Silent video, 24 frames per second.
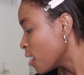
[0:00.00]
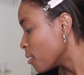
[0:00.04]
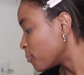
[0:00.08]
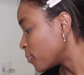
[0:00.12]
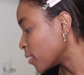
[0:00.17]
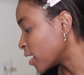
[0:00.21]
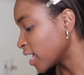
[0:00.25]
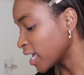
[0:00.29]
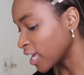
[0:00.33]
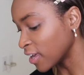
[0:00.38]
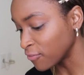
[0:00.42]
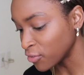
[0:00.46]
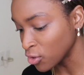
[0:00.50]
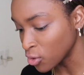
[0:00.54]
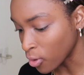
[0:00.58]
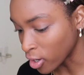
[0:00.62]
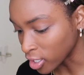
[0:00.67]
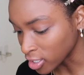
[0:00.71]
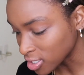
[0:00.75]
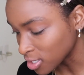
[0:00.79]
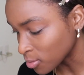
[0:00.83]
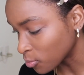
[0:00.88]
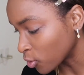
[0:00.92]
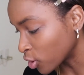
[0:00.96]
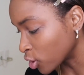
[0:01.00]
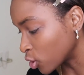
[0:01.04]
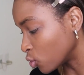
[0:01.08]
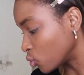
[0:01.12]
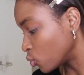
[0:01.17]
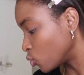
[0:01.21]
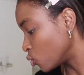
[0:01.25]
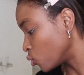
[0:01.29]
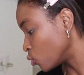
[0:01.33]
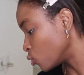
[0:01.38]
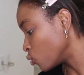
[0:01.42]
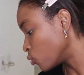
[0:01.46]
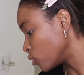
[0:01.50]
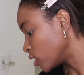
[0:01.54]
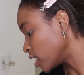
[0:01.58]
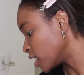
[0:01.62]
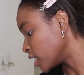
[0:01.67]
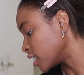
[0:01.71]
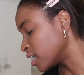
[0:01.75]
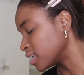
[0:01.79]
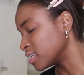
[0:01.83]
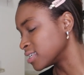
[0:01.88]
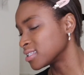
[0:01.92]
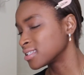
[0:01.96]
But if you are someone who
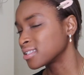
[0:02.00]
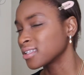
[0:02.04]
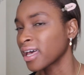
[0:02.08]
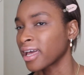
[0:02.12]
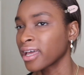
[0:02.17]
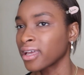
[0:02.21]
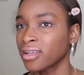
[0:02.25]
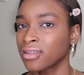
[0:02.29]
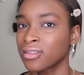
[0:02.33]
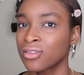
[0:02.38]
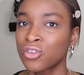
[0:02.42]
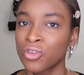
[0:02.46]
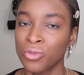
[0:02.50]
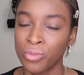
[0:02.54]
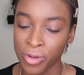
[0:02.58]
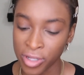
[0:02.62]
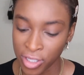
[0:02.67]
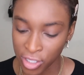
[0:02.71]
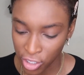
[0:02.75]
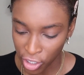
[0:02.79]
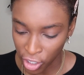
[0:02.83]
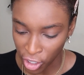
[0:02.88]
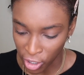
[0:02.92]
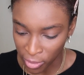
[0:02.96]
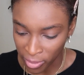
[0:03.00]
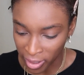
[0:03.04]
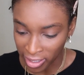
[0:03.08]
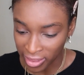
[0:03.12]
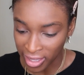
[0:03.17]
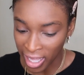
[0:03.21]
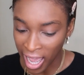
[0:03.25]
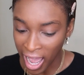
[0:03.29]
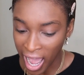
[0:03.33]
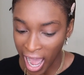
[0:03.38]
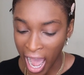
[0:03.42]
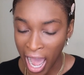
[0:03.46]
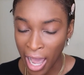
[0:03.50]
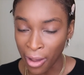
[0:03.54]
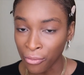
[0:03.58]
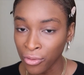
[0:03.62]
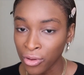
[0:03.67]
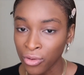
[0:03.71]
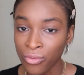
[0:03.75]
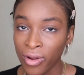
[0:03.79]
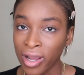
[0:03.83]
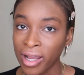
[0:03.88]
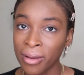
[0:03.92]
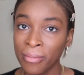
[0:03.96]
is like super insecure about that, I
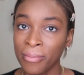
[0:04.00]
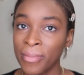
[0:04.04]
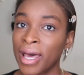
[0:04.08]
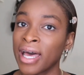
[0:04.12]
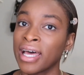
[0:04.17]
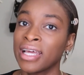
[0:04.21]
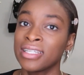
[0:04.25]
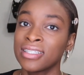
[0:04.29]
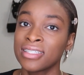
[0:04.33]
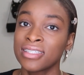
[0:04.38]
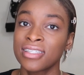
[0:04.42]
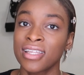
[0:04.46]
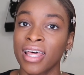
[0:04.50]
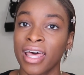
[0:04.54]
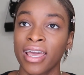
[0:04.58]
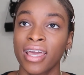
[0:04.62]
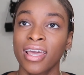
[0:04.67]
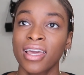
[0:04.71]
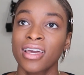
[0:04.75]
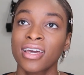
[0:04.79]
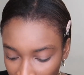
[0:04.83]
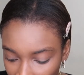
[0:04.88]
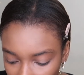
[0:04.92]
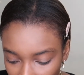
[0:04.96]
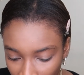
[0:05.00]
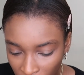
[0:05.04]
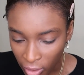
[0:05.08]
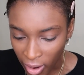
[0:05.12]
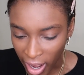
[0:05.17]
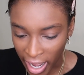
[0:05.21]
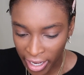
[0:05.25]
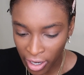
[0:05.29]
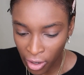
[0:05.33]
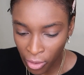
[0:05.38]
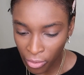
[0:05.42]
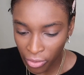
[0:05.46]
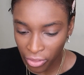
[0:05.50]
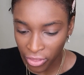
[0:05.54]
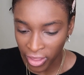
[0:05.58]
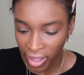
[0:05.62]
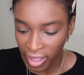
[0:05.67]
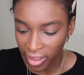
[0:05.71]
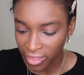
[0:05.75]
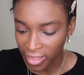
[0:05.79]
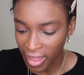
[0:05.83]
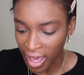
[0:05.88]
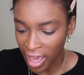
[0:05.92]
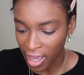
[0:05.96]
would recommend, like, I don't know, I don't
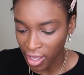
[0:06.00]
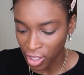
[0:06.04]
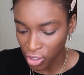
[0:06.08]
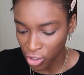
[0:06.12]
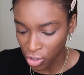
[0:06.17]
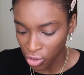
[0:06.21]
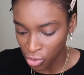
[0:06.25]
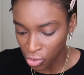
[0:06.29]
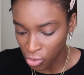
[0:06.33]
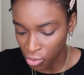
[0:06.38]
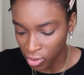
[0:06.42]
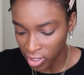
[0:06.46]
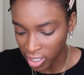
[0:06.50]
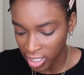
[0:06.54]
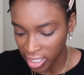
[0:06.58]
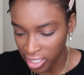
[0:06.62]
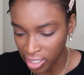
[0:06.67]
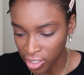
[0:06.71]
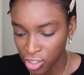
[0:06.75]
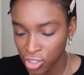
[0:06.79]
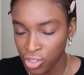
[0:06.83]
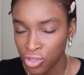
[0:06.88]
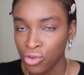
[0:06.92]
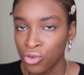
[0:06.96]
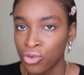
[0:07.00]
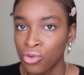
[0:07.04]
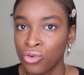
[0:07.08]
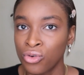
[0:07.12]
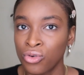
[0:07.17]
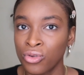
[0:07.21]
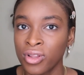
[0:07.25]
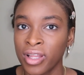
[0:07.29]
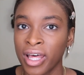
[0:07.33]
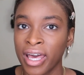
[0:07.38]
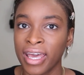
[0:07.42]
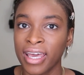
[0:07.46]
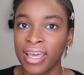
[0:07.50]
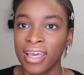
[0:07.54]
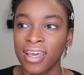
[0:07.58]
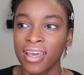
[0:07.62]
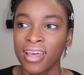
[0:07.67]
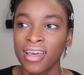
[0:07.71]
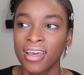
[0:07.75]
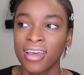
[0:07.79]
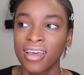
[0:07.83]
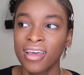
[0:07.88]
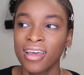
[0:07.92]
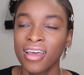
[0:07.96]
think that you need to
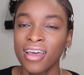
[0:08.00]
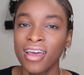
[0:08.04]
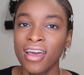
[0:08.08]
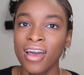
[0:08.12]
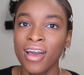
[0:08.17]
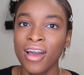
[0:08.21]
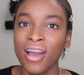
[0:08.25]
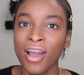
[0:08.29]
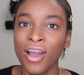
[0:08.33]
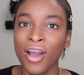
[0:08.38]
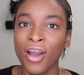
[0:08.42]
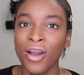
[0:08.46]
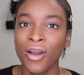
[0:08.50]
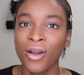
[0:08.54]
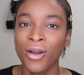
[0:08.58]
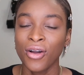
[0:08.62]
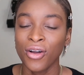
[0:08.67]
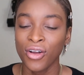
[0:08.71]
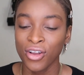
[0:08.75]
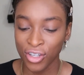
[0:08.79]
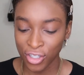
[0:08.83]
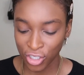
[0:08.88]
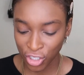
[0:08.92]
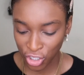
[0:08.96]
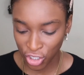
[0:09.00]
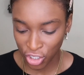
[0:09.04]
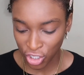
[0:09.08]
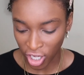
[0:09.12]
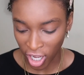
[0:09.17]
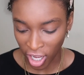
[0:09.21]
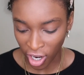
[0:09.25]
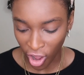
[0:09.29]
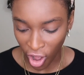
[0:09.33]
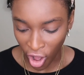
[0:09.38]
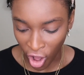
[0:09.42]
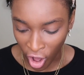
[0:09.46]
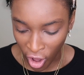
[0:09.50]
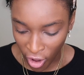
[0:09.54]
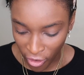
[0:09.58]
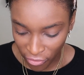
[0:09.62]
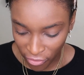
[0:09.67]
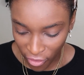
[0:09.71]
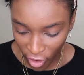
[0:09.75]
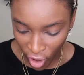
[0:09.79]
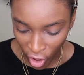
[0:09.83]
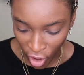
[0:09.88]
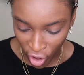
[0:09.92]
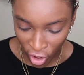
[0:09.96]
like shut
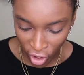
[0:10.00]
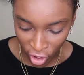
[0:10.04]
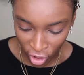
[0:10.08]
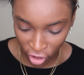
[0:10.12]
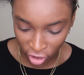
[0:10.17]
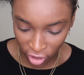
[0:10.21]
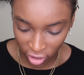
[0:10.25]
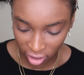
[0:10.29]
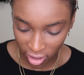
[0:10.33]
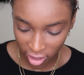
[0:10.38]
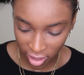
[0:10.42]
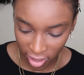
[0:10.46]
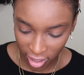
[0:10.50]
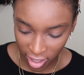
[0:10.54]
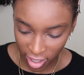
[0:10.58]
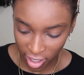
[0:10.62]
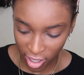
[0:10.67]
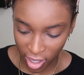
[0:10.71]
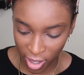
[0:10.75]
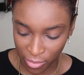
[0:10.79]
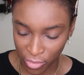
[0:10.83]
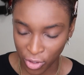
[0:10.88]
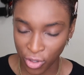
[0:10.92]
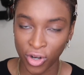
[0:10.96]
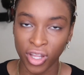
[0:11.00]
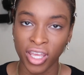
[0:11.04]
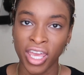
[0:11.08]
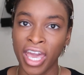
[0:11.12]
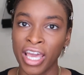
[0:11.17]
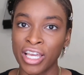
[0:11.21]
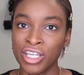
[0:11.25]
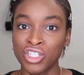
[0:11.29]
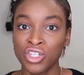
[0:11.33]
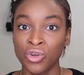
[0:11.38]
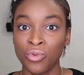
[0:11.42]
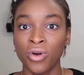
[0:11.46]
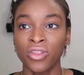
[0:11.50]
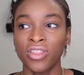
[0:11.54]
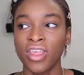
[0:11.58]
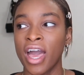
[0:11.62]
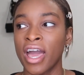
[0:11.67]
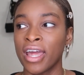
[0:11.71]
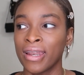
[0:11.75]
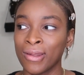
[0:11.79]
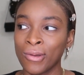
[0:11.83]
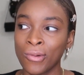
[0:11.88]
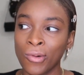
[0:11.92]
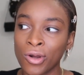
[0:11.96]
off all communication with
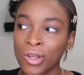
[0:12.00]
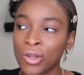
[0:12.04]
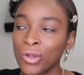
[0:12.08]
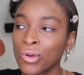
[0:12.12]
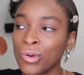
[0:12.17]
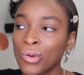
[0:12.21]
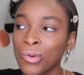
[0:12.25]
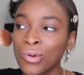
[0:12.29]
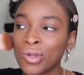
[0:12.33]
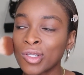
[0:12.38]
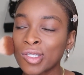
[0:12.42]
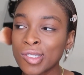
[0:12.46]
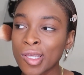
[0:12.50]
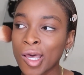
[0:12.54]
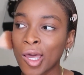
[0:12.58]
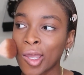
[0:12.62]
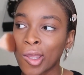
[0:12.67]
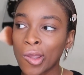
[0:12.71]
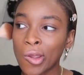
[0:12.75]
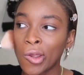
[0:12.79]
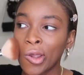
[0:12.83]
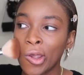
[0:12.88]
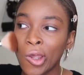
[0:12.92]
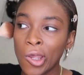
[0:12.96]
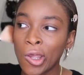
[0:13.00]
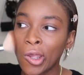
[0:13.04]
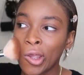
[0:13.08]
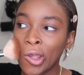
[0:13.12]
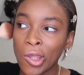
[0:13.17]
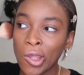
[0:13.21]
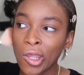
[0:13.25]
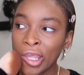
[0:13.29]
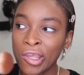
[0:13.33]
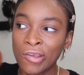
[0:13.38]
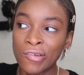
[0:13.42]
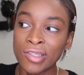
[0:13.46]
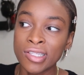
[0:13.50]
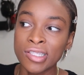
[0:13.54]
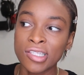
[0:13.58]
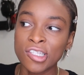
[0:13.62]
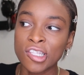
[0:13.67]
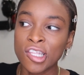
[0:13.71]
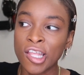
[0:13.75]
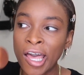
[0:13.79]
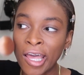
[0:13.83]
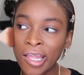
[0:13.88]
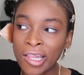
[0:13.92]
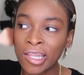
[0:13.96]
anyone who is like even
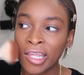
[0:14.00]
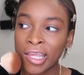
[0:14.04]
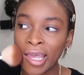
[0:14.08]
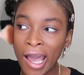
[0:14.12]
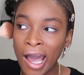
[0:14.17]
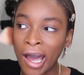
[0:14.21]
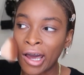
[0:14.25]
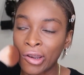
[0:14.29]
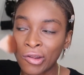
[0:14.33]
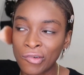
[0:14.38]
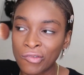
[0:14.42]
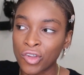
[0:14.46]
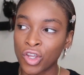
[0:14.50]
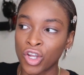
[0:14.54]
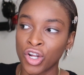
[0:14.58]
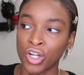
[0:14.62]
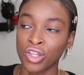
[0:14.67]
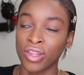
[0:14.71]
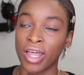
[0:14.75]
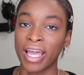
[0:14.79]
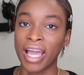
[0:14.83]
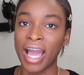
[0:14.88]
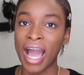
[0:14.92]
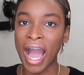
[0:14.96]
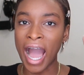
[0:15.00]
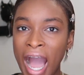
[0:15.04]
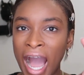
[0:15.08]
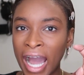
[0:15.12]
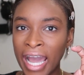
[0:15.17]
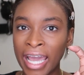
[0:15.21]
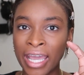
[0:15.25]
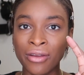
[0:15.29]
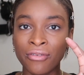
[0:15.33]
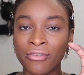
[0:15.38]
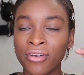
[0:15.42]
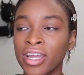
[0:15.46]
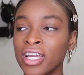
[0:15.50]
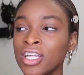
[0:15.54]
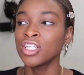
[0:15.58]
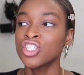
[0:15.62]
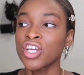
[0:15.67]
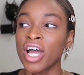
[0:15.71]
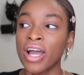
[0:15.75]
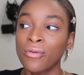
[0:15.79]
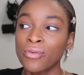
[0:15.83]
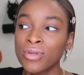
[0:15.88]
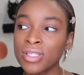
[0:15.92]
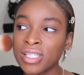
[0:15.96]
slightly out of your like height range.
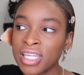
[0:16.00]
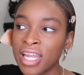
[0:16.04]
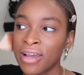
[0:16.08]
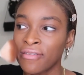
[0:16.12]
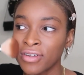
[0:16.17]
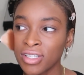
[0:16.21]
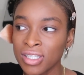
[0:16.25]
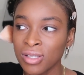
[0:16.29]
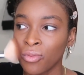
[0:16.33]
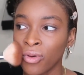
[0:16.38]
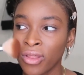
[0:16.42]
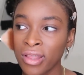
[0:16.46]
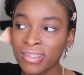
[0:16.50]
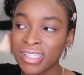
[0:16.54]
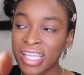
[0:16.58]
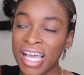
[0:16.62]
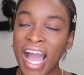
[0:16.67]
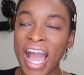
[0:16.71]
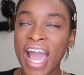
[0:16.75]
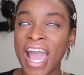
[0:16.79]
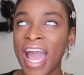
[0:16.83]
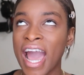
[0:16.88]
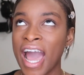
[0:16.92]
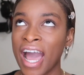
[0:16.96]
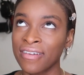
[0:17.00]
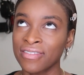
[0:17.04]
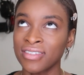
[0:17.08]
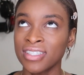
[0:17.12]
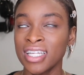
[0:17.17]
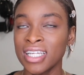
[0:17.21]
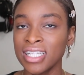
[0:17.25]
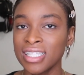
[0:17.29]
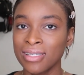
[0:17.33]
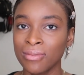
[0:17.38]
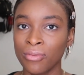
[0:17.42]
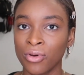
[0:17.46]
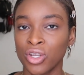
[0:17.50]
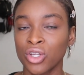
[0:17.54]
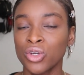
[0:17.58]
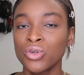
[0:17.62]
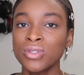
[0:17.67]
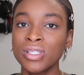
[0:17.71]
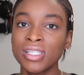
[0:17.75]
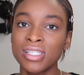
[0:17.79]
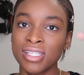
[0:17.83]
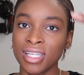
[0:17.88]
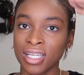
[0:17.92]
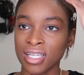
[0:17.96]
I was never someone that's like, I have to date someone
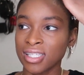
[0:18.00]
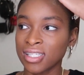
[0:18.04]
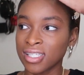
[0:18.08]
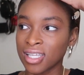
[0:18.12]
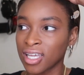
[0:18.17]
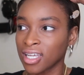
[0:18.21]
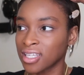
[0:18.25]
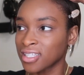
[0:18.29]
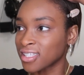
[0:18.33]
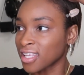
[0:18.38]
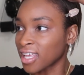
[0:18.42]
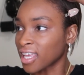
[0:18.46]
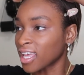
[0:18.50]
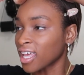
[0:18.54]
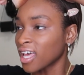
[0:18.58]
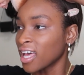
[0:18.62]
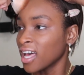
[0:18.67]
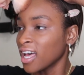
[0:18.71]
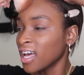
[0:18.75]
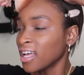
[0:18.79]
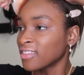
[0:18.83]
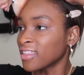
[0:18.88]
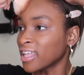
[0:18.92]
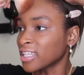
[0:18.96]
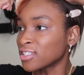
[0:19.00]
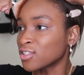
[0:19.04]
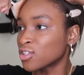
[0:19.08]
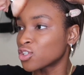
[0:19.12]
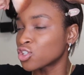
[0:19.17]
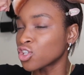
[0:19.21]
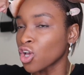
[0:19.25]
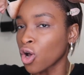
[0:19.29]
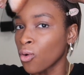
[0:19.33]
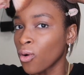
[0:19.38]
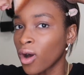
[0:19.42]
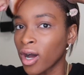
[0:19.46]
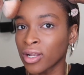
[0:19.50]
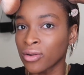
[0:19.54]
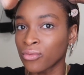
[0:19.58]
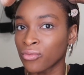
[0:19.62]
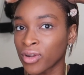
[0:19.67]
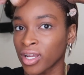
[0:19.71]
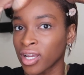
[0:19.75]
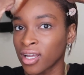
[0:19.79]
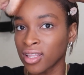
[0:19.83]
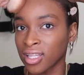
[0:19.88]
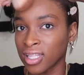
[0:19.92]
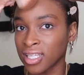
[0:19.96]
who's 6'6". Like, that's so
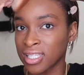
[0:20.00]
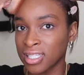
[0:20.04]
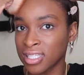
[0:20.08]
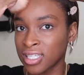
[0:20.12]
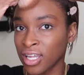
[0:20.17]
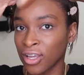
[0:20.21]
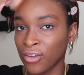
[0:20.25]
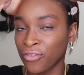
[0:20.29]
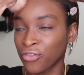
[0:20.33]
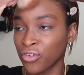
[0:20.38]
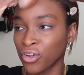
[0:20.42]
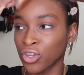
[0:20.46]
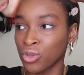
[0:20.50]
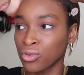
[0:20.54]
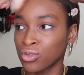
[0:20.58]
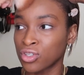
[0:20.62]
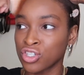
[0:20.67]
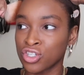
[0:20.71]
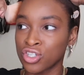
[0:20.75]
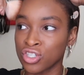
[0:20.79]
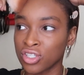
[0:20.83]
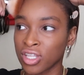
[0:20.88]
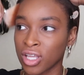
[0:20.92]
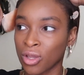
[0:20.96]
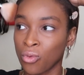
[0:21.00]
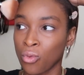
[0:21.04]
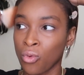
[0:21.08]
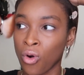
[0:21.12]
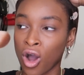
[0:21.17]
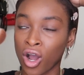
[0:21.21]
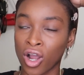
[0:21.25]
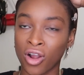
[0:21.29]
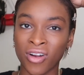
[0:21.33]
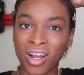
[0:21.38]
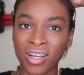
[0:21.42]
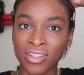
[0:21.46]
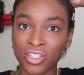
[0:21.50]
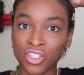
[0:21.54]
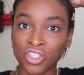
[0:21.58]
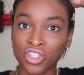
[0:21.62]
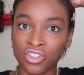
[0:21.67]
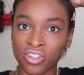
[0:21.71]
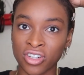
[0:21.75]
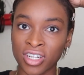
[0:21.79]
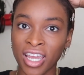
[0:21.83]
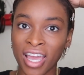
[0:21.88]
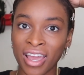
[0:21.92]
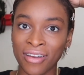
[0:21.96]
unrealistic for you to just like walk around the
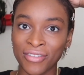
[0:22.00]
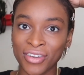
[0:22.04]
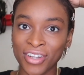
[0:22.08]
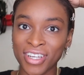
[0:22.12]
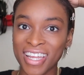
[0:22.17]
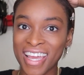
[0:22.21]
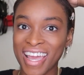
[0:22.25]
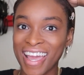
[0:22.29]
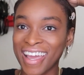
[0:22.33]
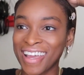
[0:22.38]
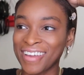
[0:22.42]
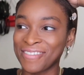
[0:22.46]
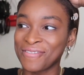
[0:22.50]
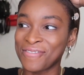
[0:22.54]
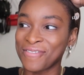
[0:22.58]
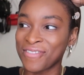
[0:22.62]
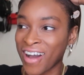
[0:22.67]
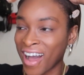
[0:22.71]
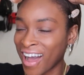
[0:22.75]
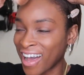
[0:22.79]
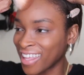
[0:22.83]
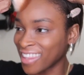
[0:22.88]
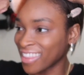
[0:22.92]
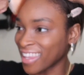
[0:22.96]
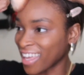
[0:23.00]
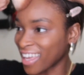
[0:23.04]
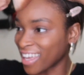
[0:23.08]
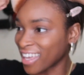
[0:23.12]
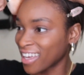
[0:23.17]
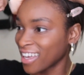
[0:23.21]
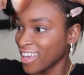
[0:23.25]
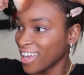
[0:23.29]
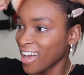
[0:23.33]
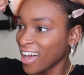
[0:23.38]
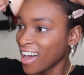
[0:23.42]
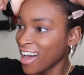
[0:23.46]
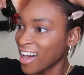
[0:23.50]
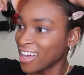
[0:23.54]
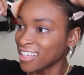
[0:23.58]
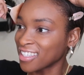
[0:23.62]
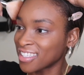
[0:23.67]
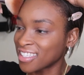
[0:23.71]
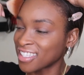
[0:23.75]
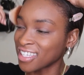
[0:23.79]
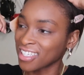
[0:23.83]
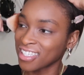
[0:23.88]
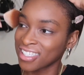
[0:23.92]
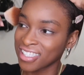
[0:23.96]
street every day and find like a
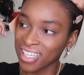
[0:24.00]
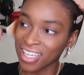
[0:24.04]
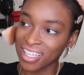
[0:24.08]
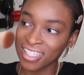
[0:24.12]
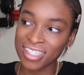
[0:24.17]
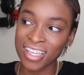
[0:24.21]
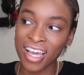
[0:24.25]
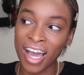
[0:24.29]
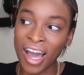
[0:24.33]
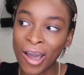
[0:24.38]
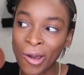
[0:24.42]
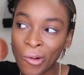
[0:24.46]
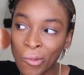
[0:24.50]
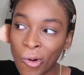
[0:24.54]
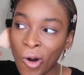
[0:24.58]
6'6" guy